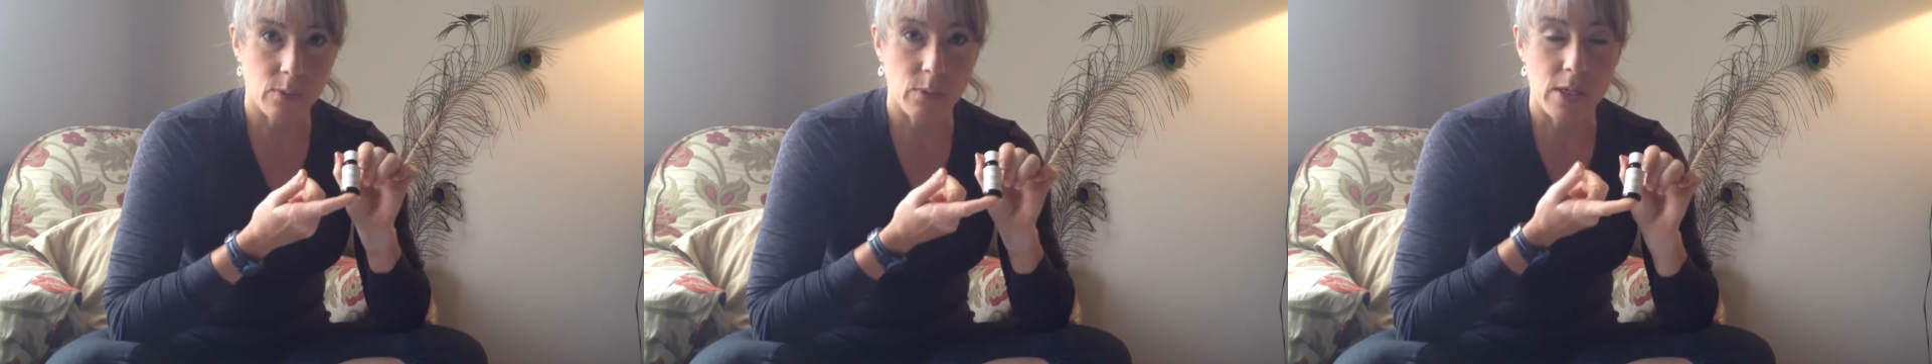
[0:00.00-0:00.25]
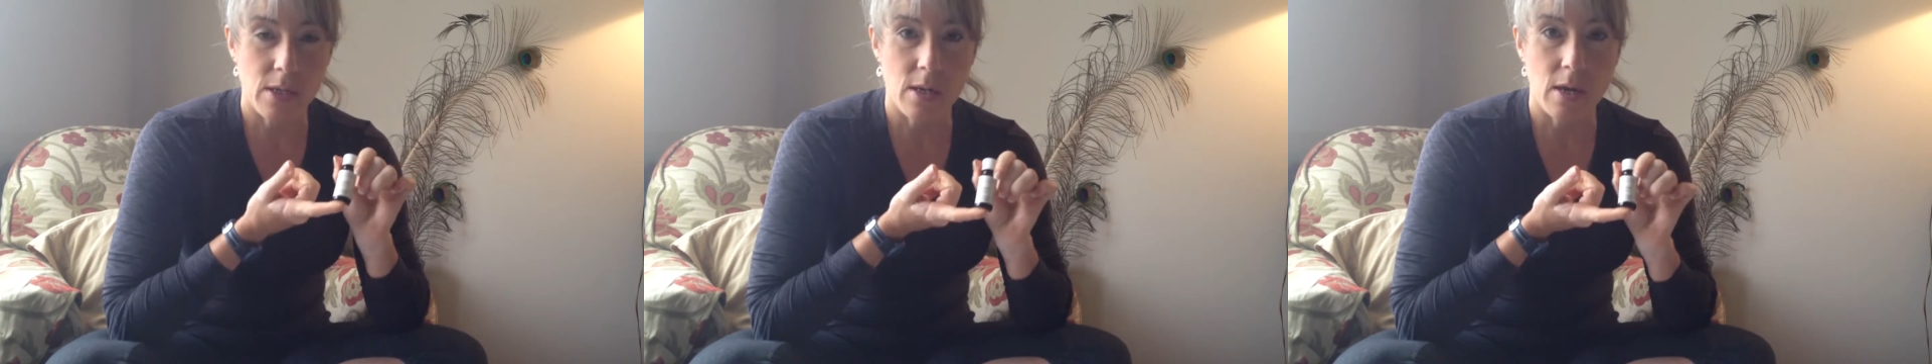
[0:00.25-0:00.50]

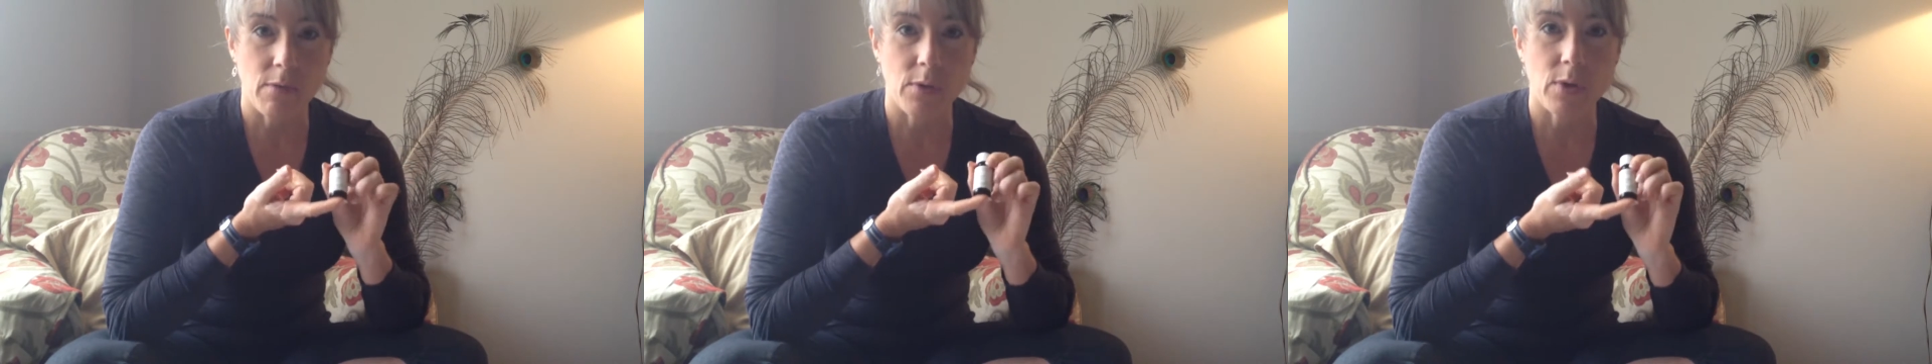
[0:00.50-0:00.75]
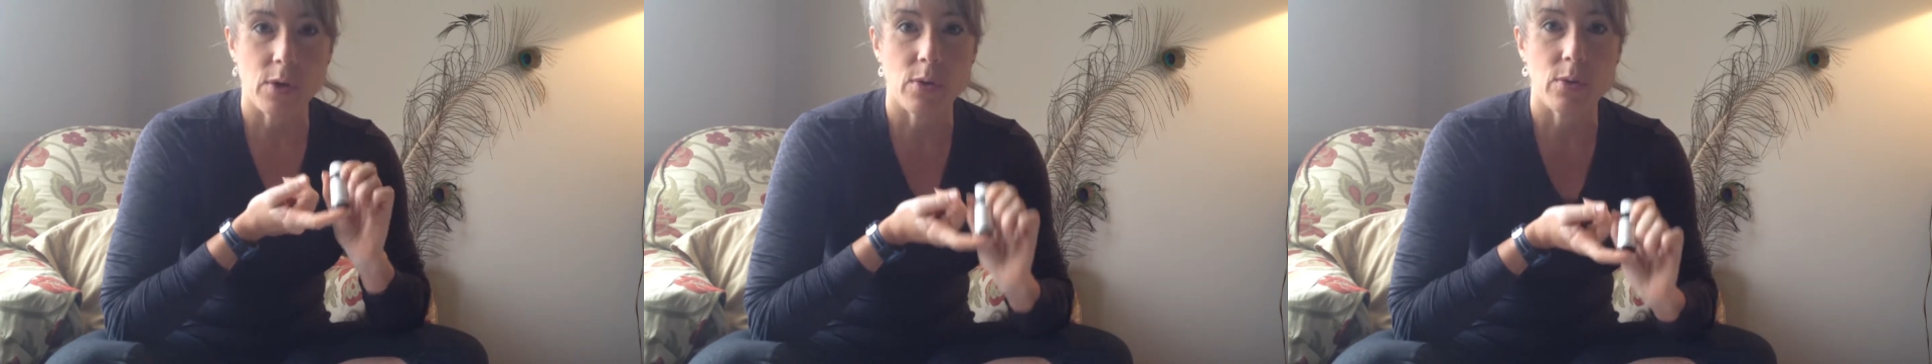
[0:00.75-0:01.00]
we never
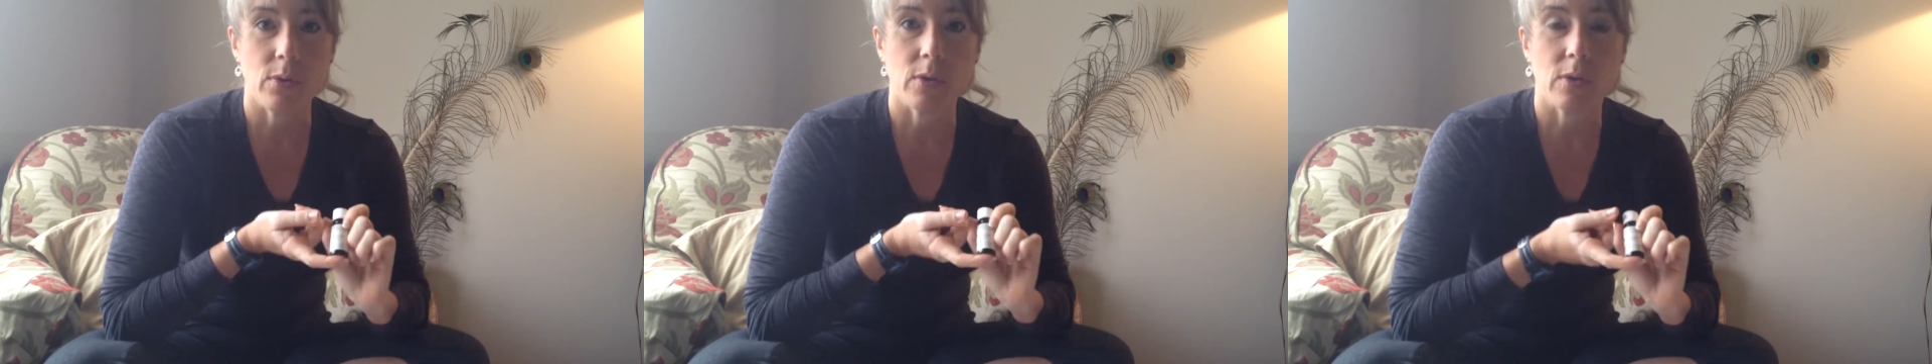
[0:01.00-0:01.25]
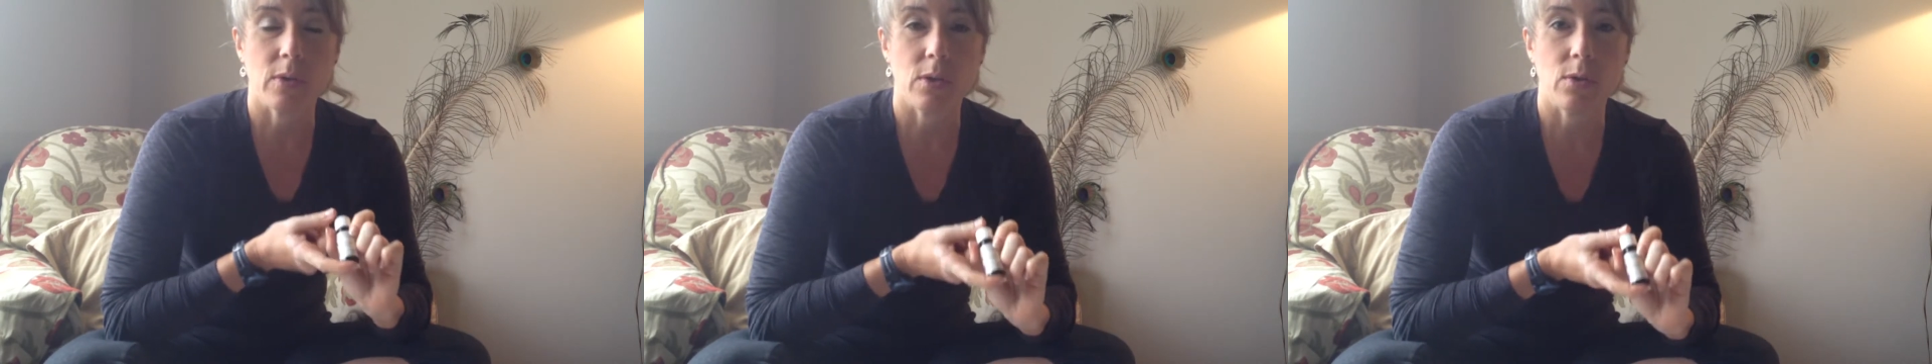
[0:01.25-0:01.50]
use
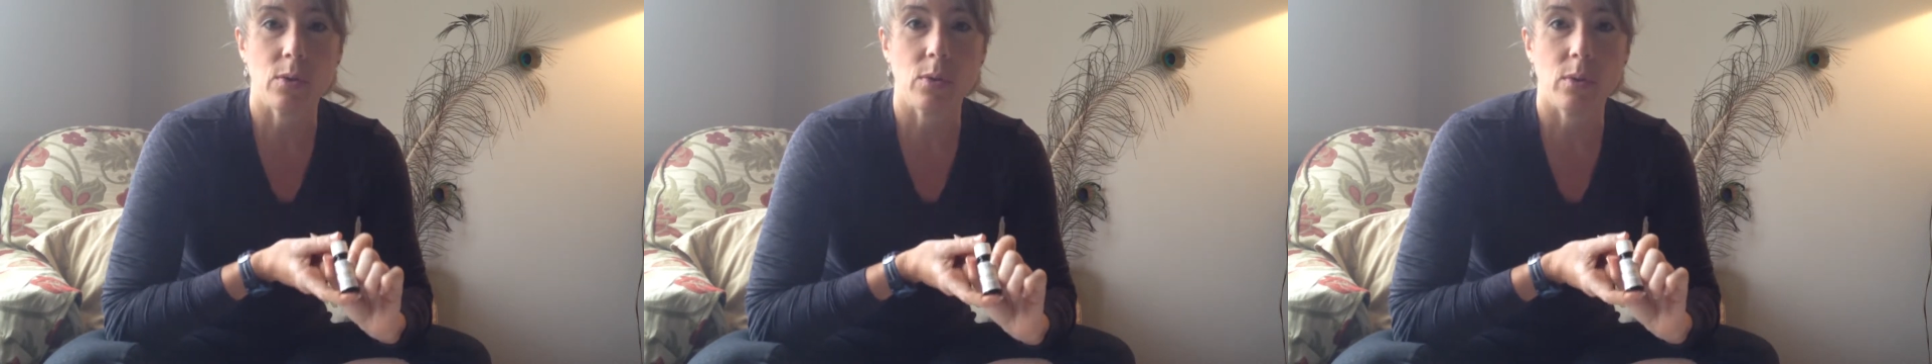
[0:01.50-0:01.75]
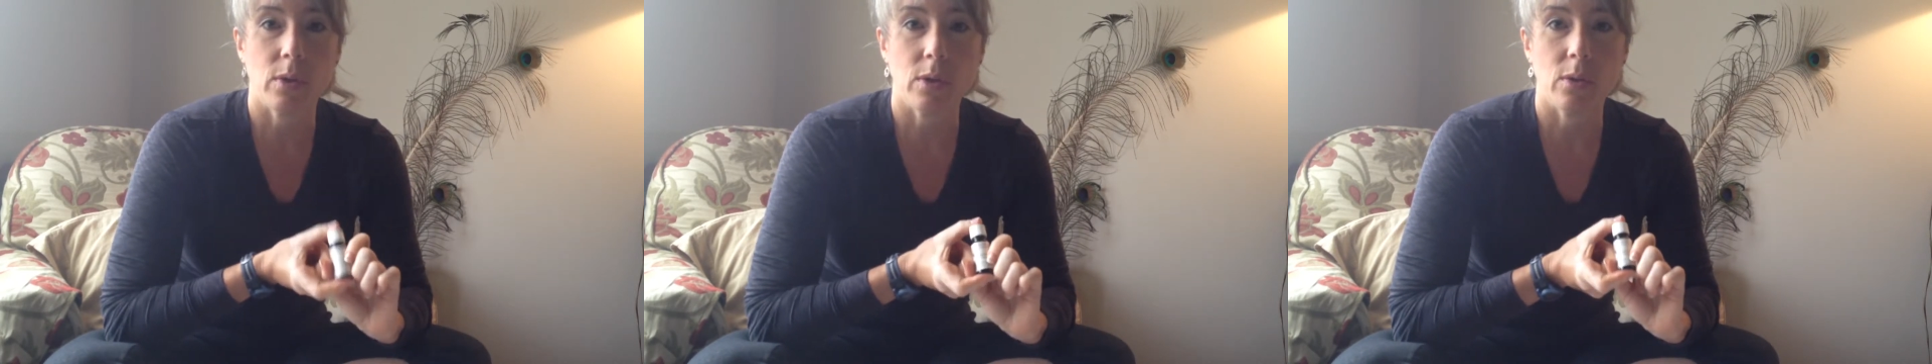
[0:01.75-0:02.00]
essential
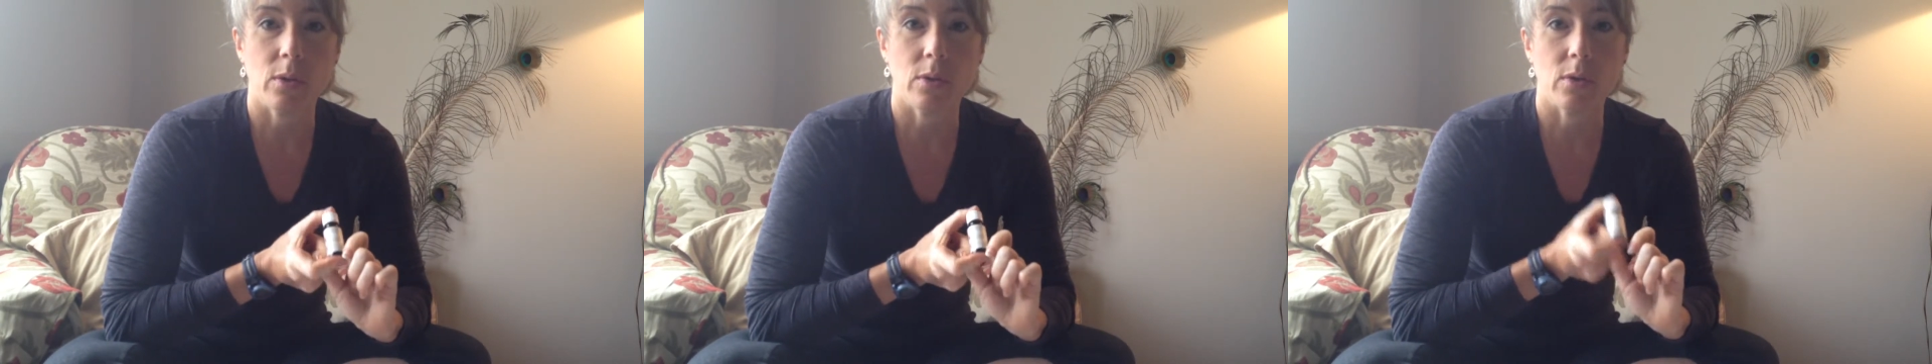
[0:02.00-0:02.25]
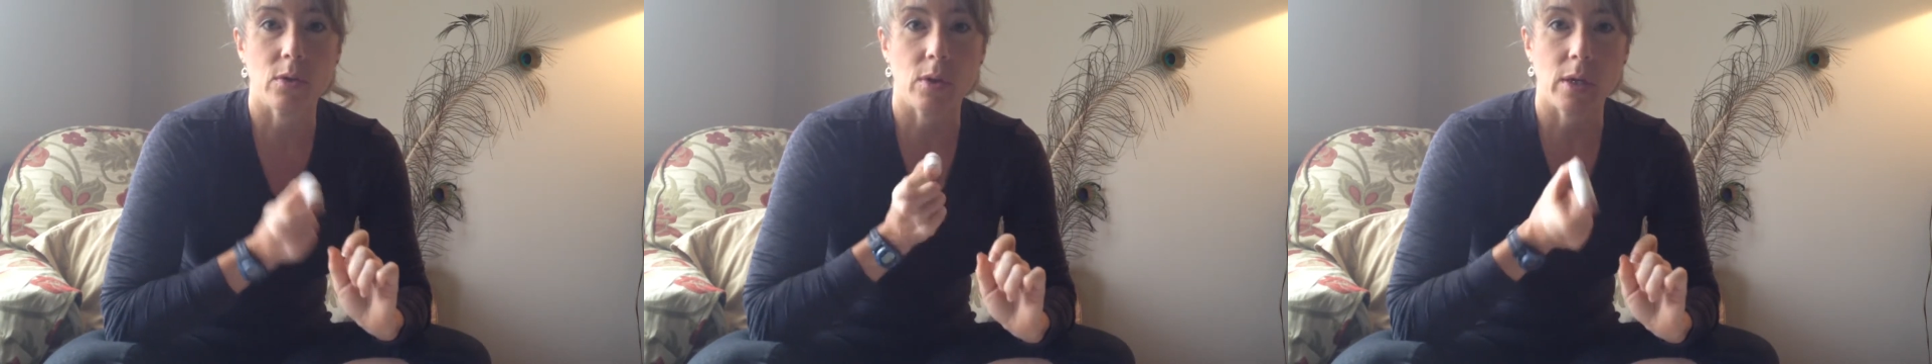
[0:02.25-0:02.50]

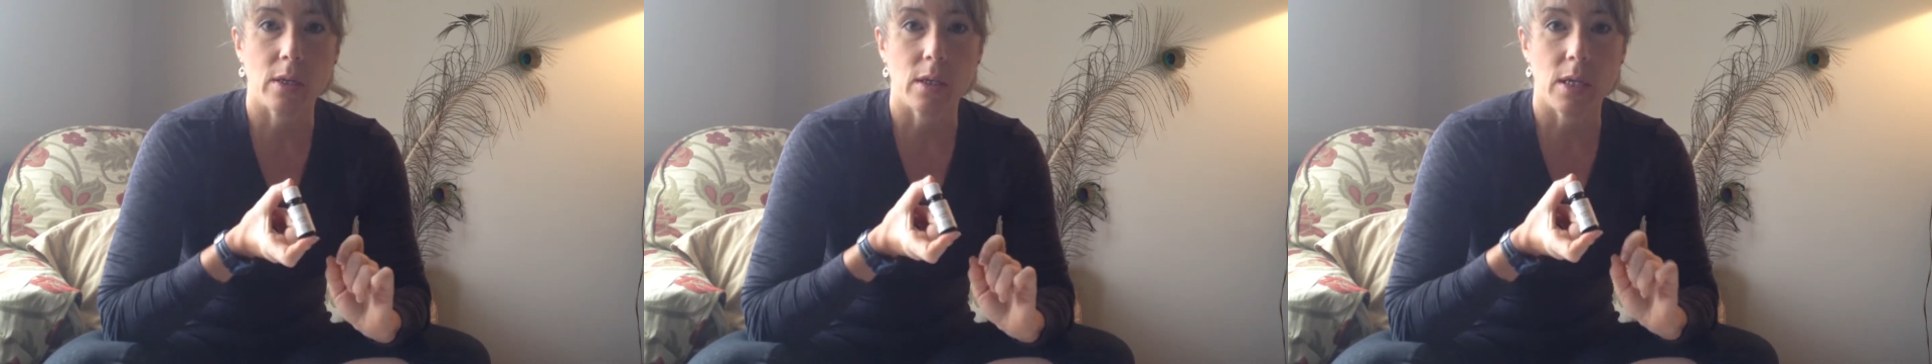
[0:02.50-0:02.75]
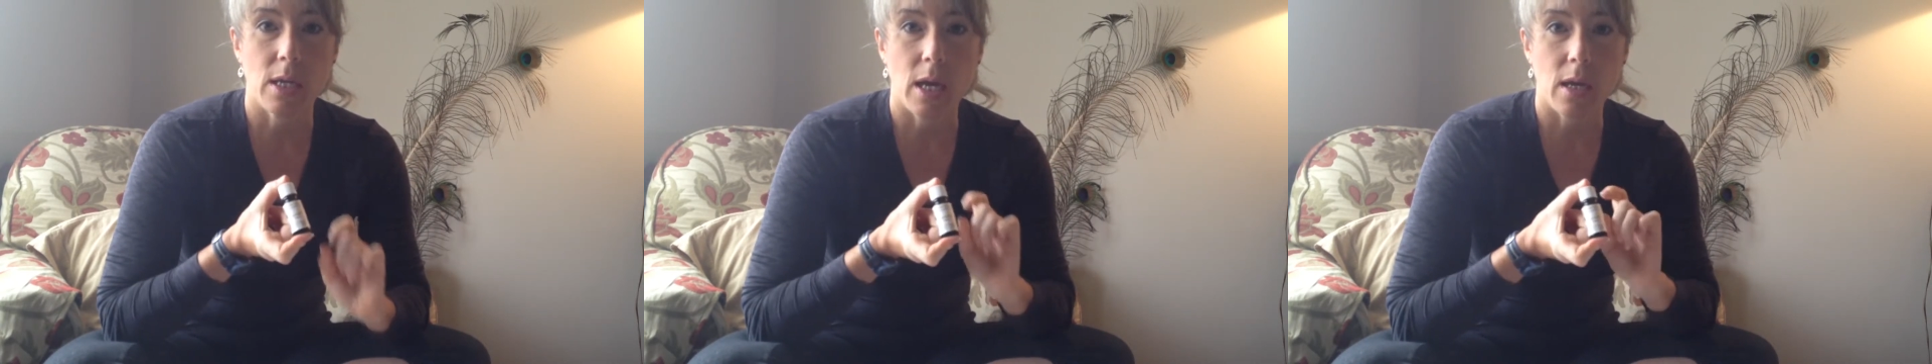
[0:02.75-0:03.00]
oils
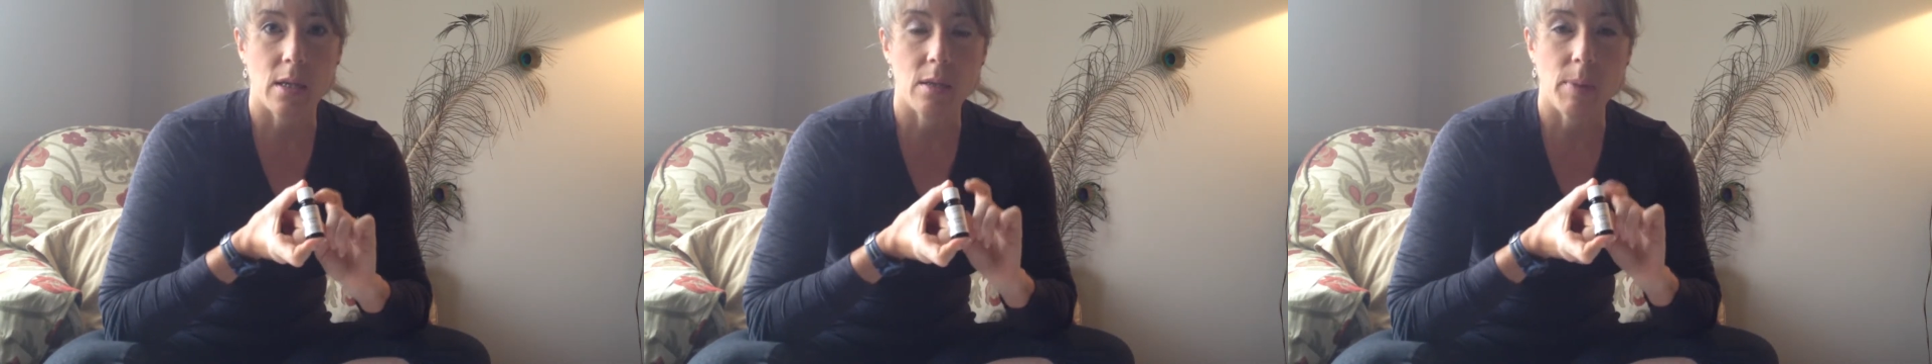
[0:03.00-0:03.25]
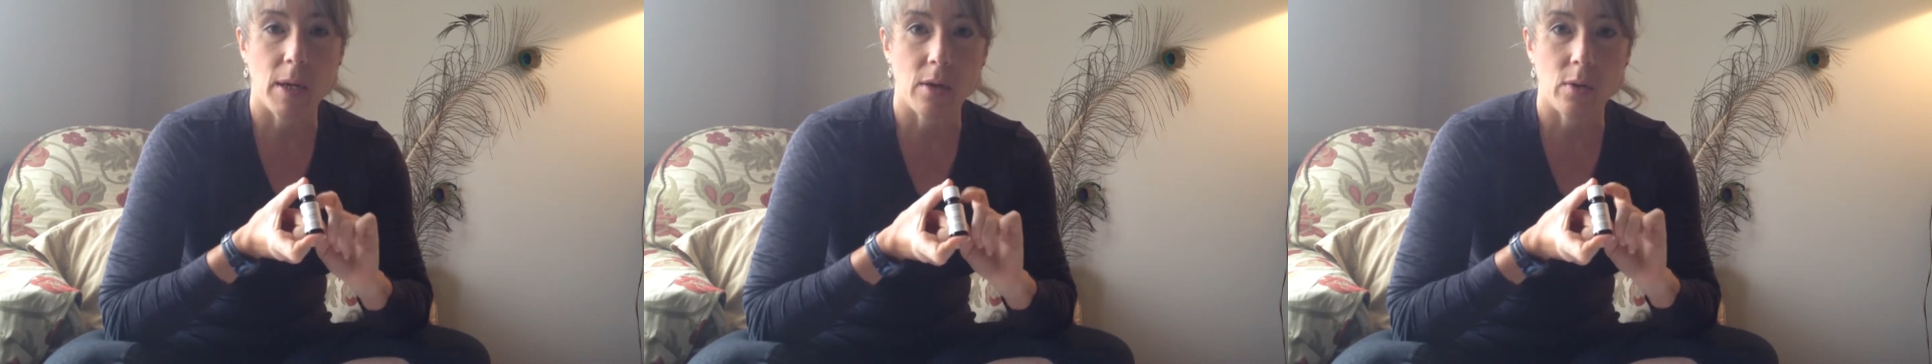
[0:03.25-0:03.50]
directly out of the
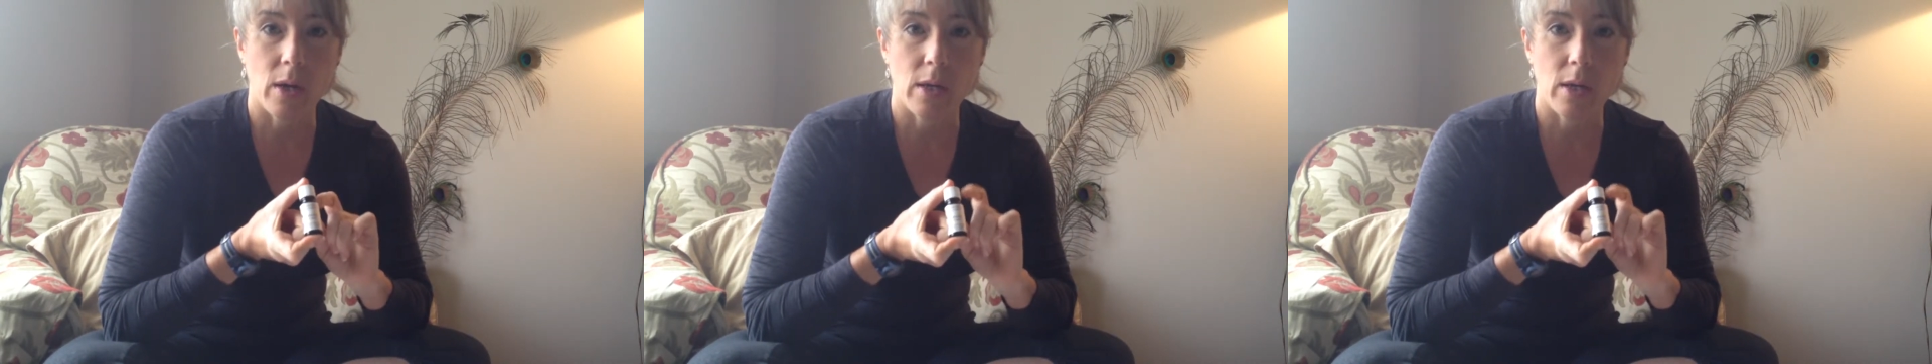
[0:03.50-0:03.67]
bottle